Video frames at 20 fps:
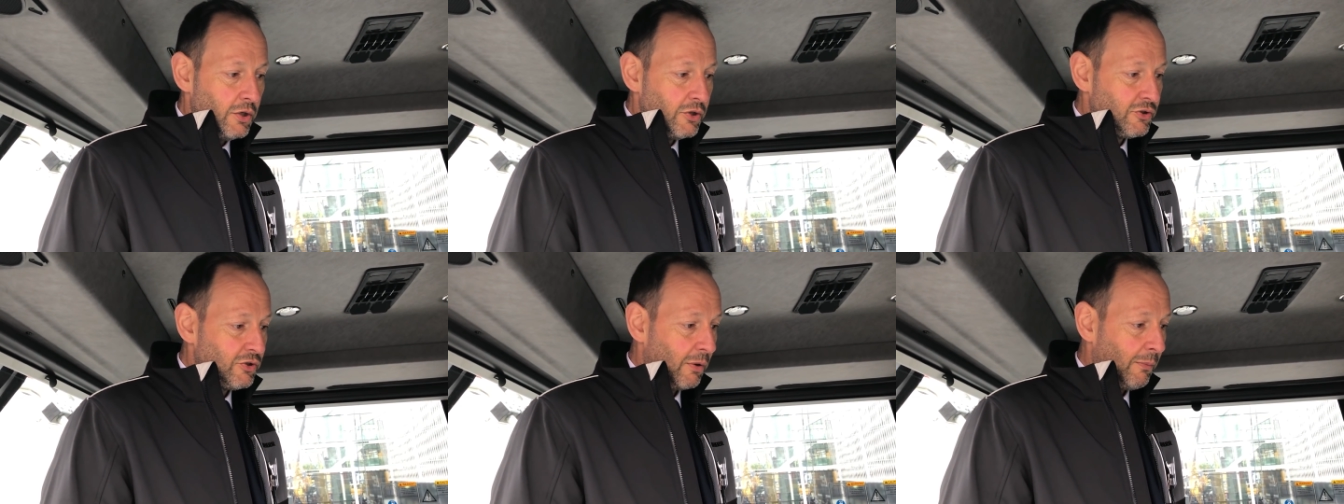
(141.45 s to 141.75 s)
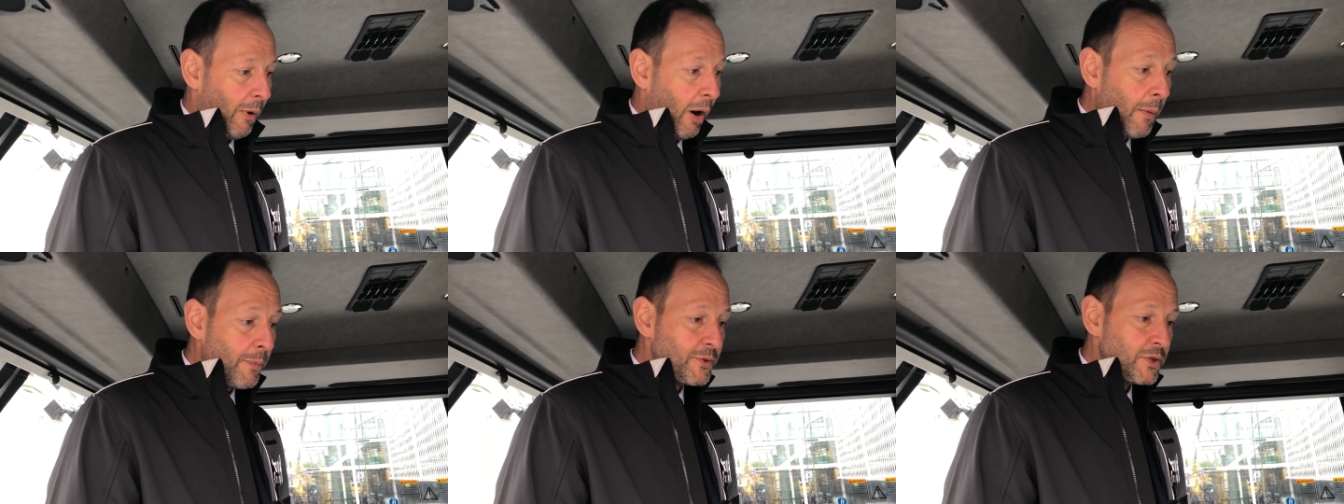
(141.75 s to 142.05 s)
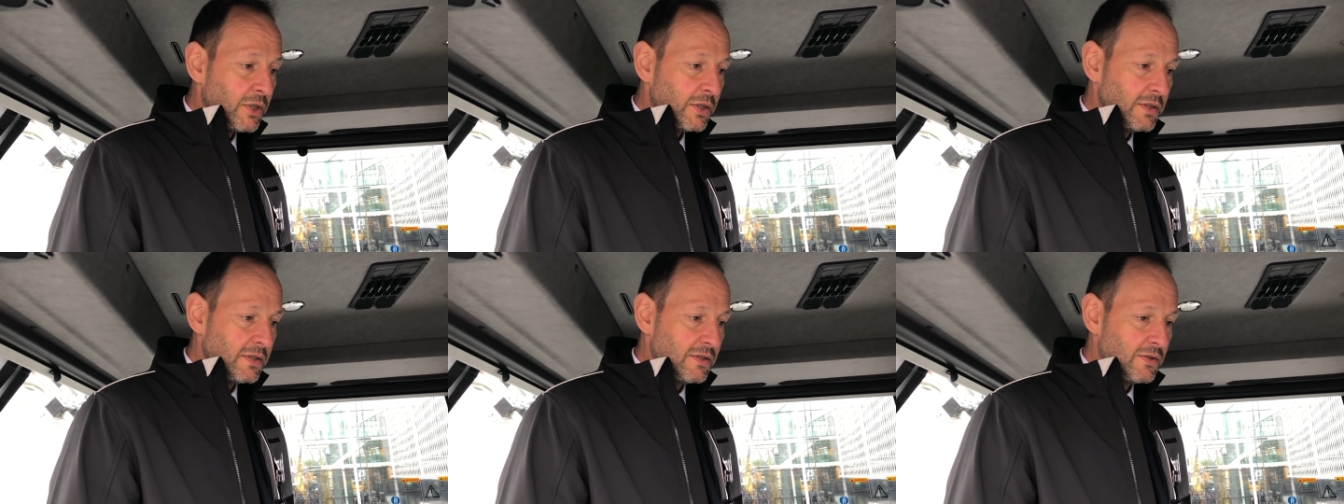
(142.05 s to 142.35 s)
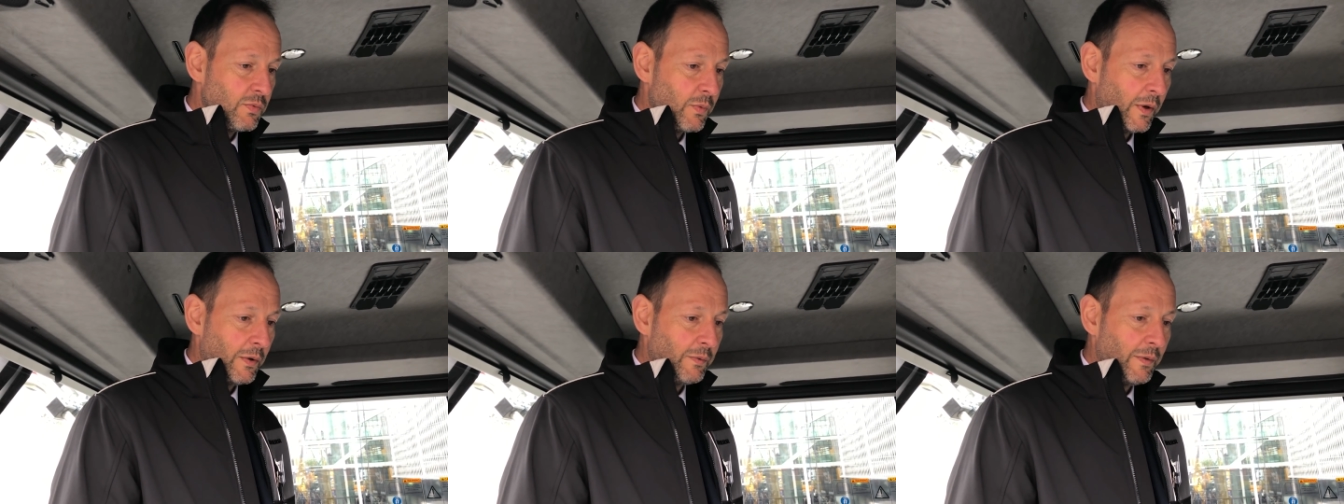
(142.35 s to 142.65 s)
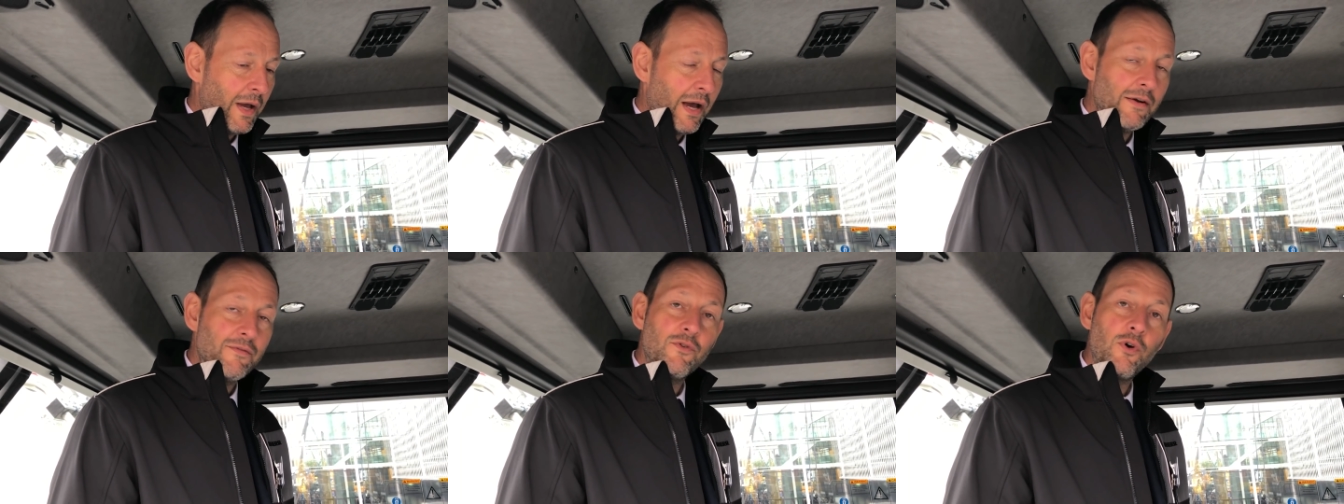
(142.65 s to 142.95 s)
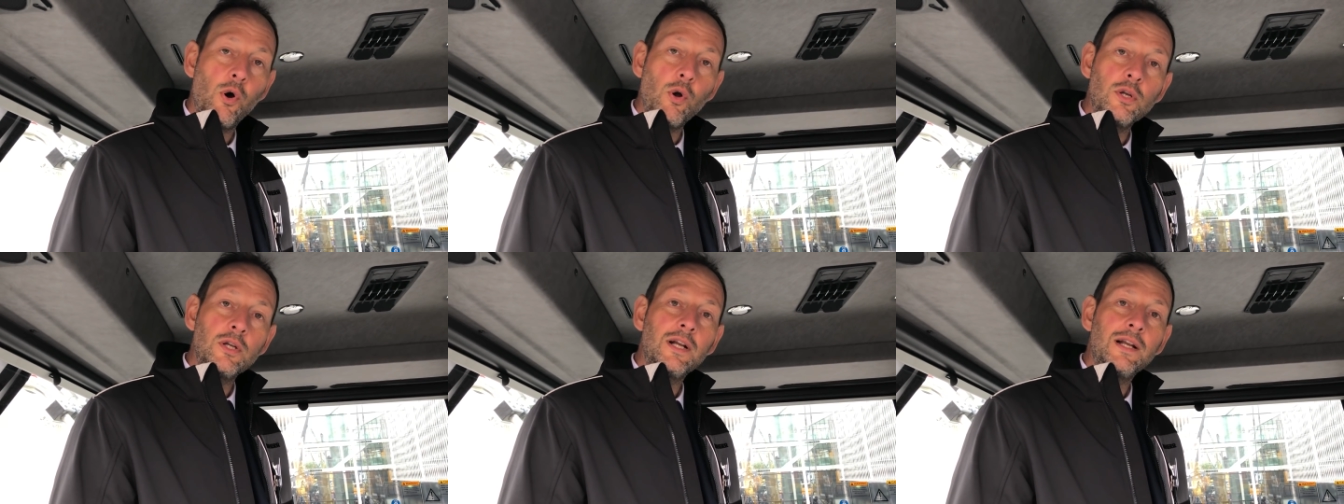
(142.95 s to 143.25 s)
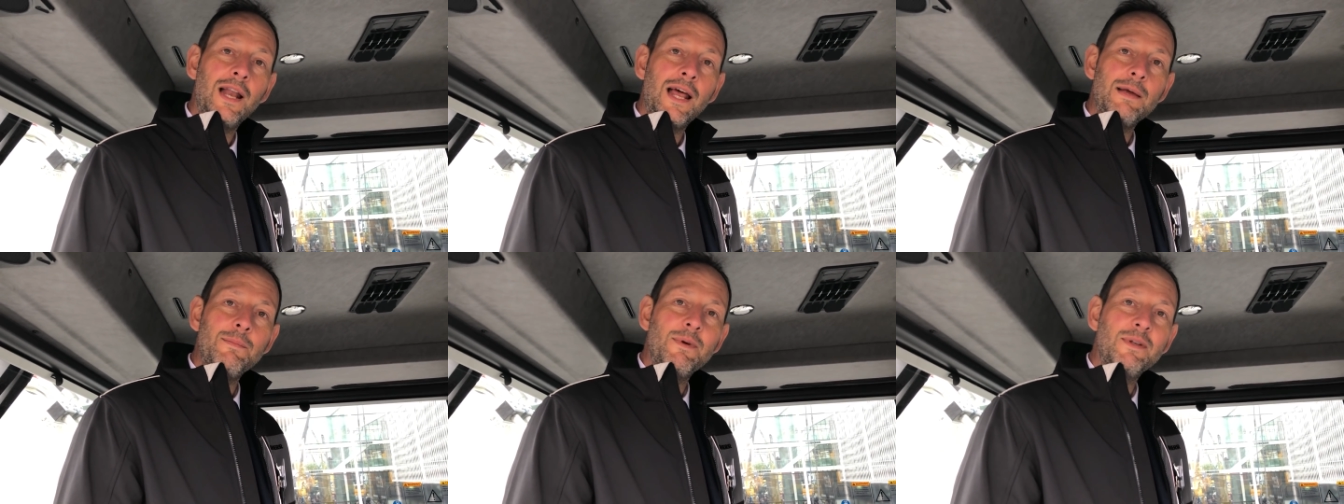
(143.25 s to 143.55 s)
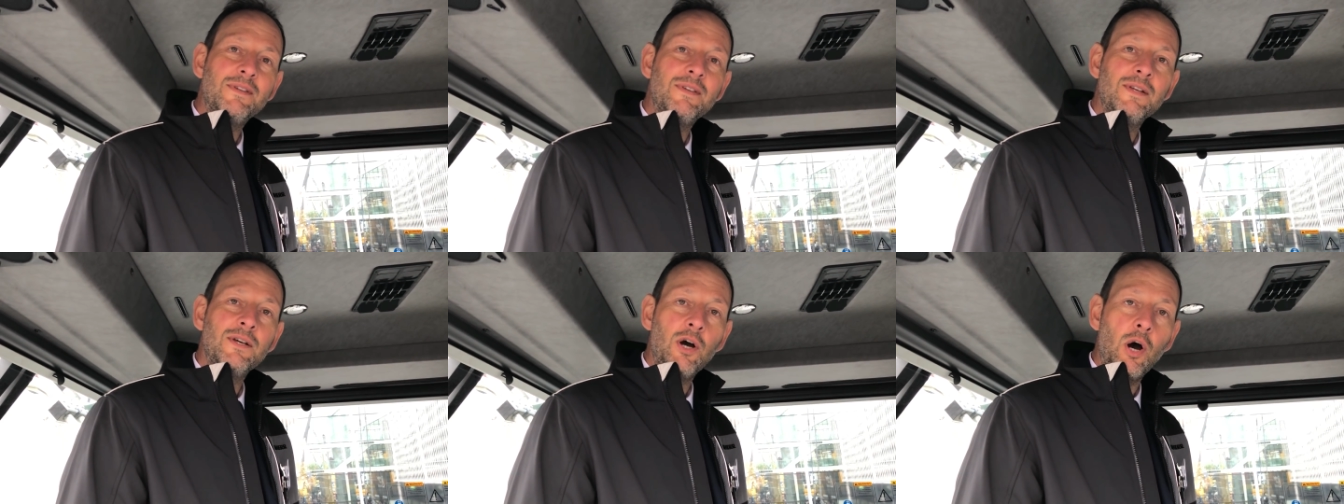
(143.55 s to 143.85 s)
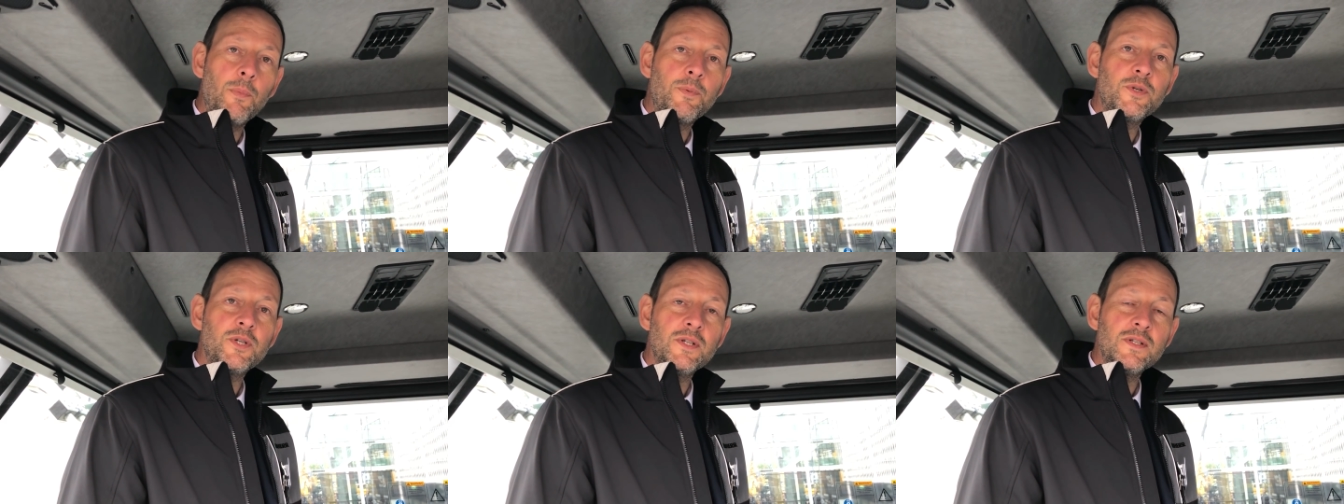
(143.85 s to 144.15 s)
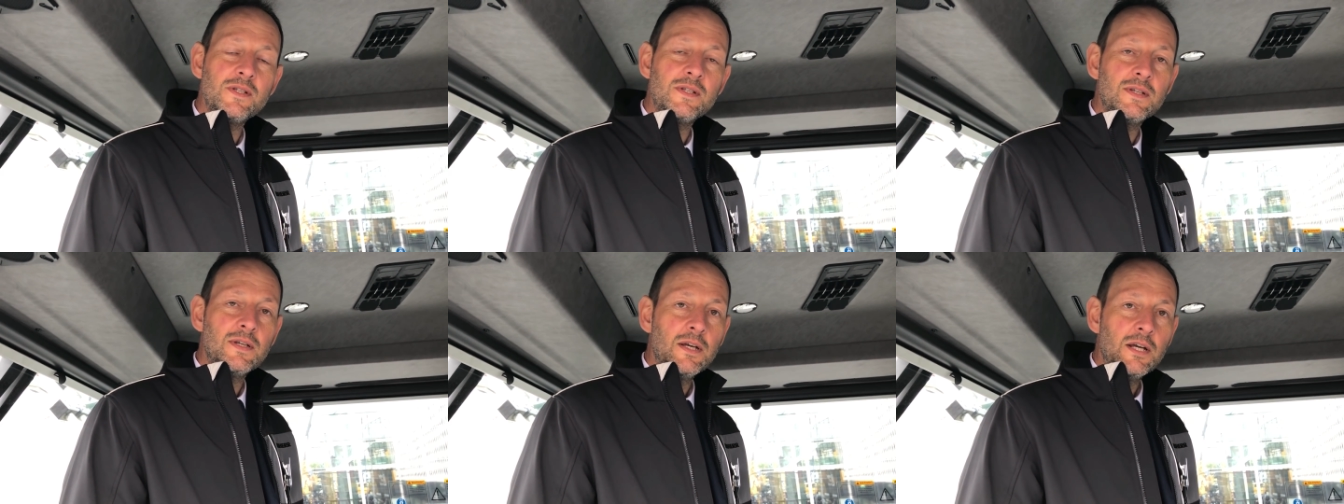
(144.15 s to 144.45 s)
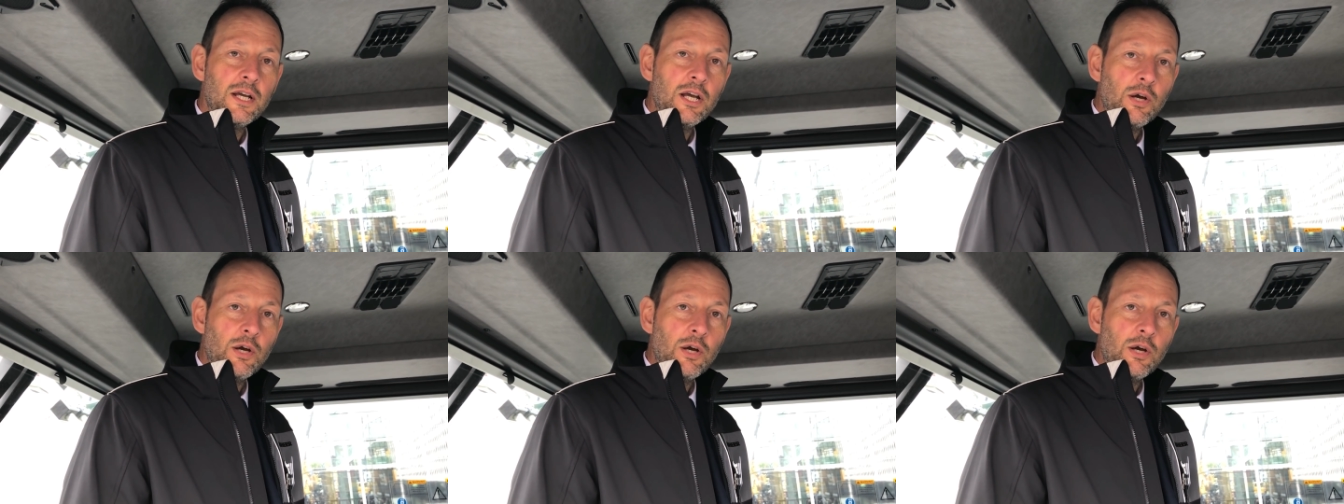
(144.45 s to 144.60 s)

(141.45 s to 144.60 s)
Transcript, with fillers: some options when we have cold climate options,